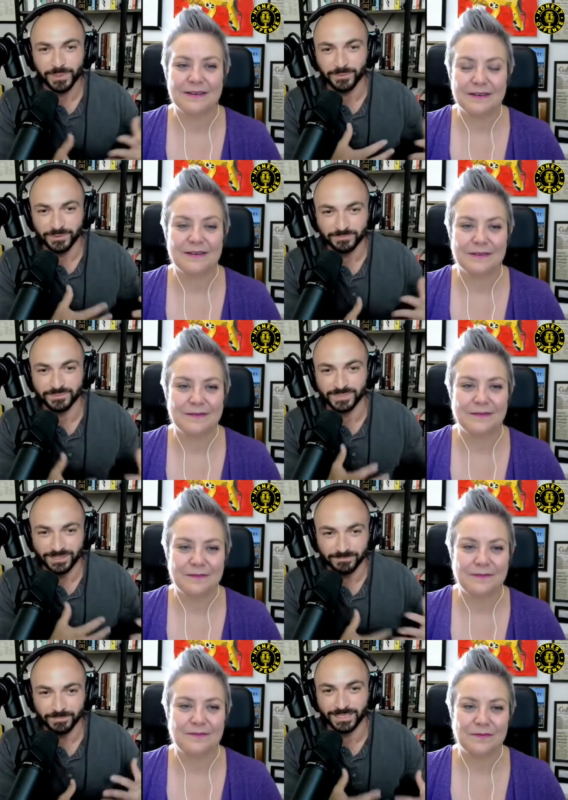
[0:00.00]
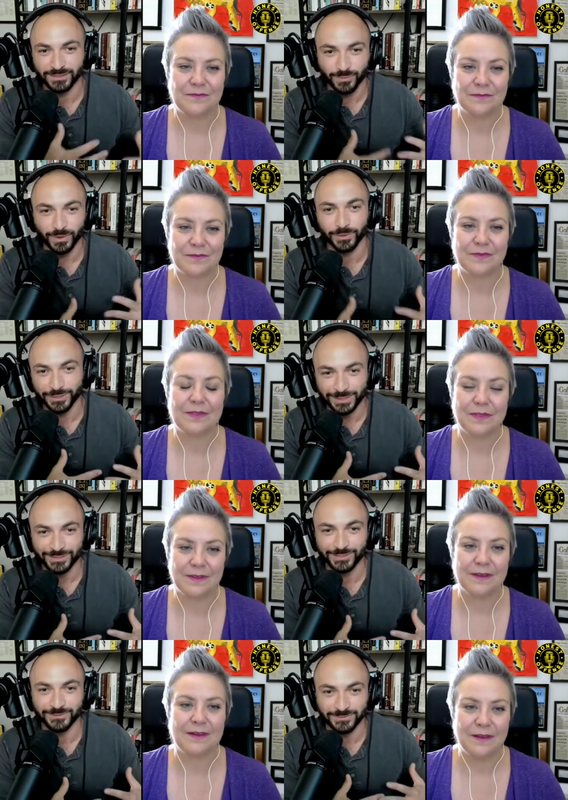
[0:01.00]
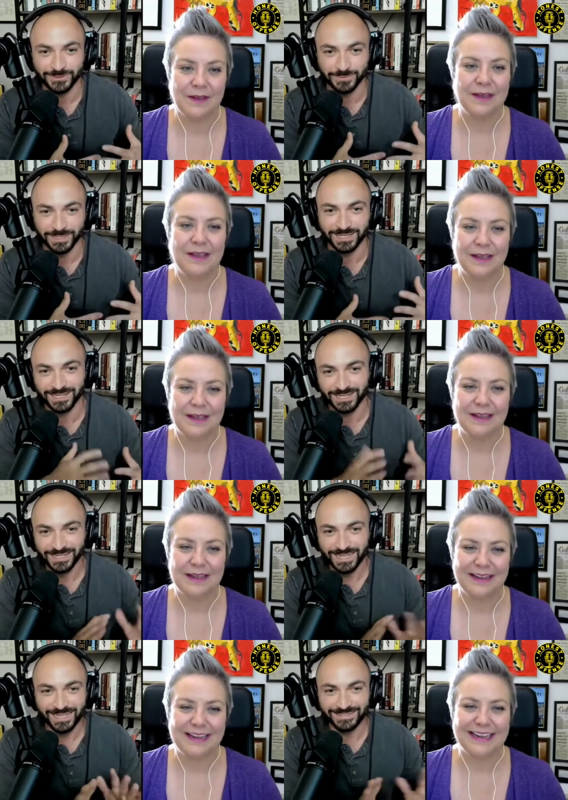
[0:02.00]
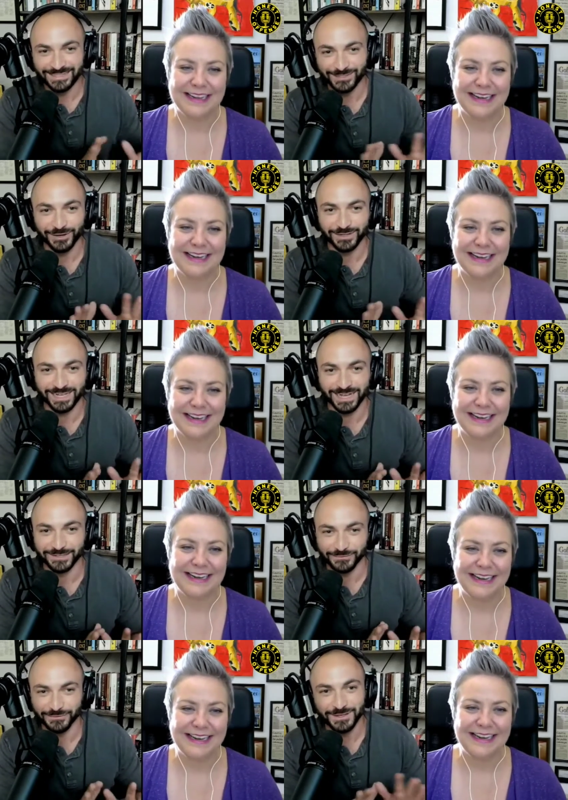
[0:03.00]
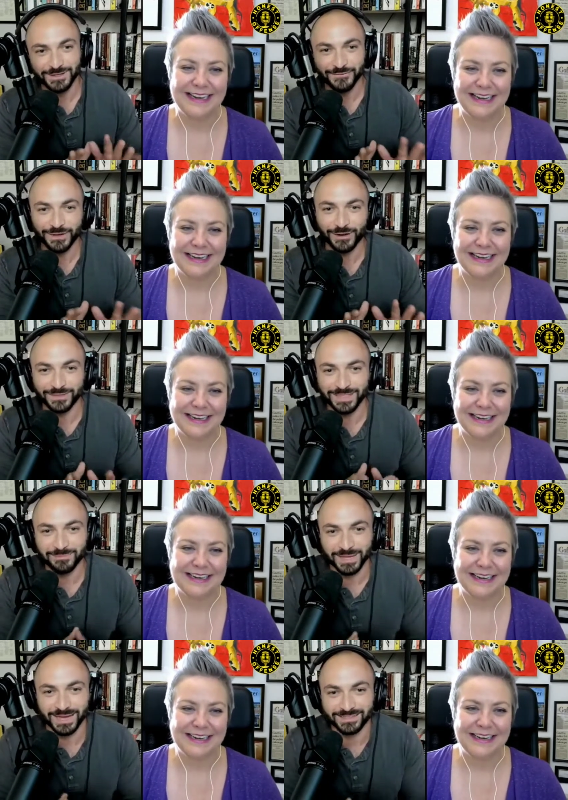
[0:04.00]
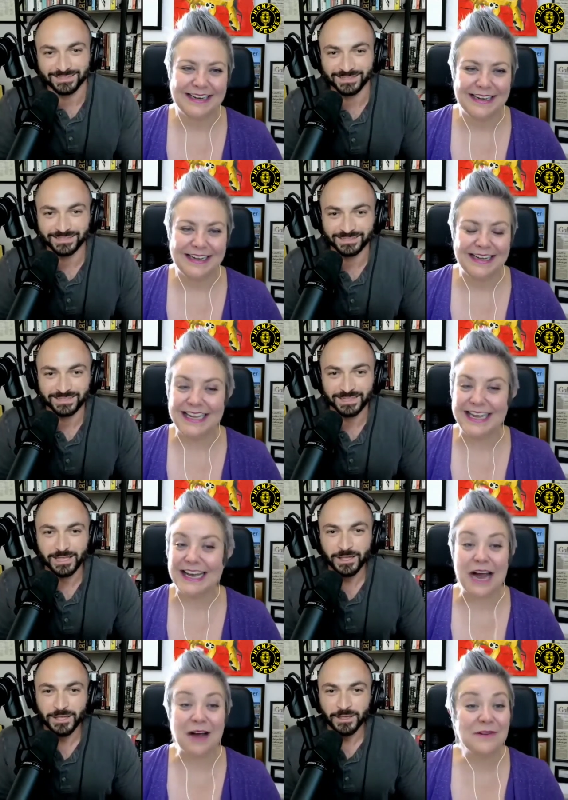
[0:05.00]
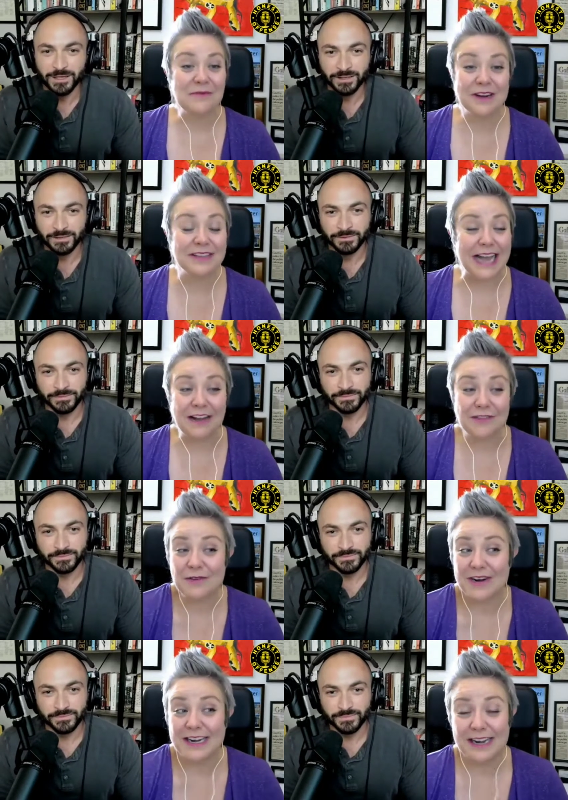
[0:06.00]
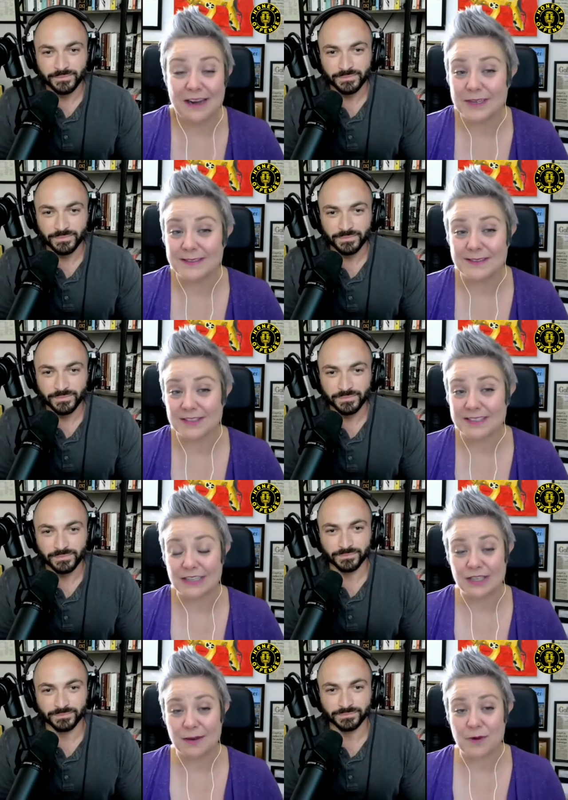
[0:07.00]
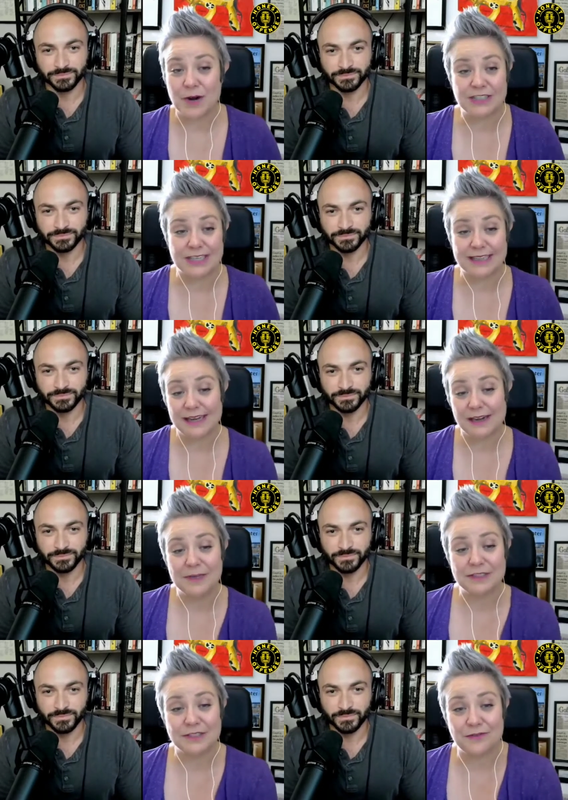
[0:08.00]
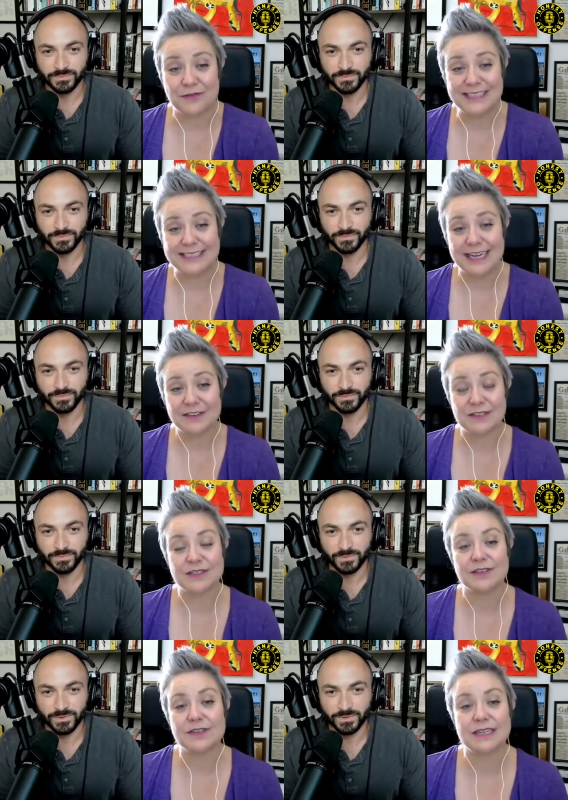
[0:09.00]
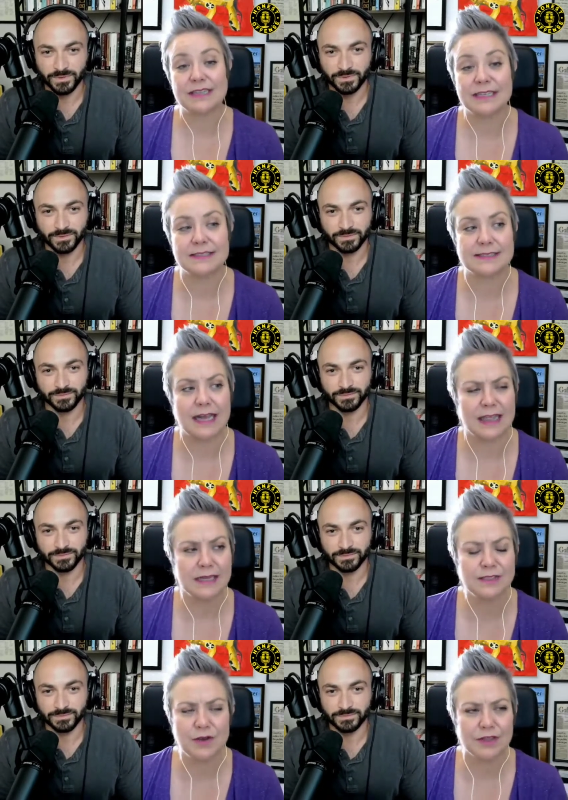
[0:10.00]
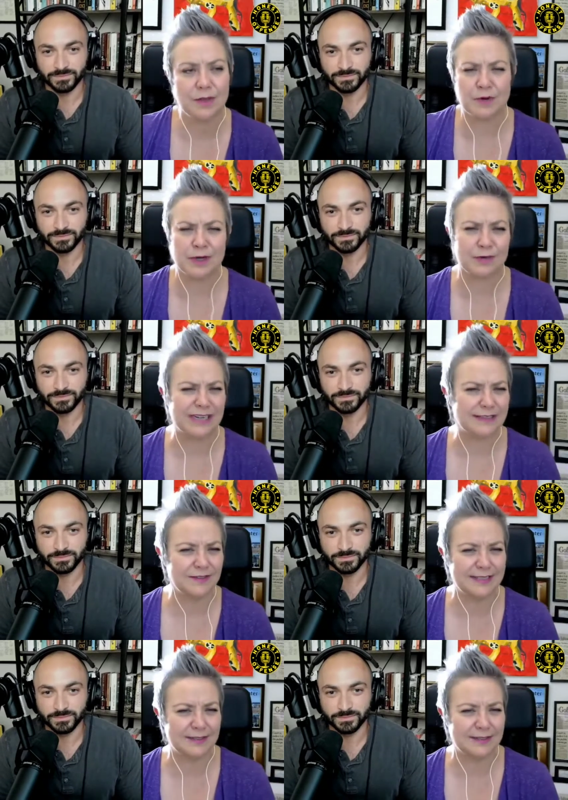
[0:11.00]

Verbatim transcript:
Speaker 1: people to be into what we're into, so, but it's it's hard to kind of figure out what that balance is. Yeah,
Speaker 2: I mean, we're laughing right now because there's actually a project that a bunch of free staters started. That's I think it's called the Progressive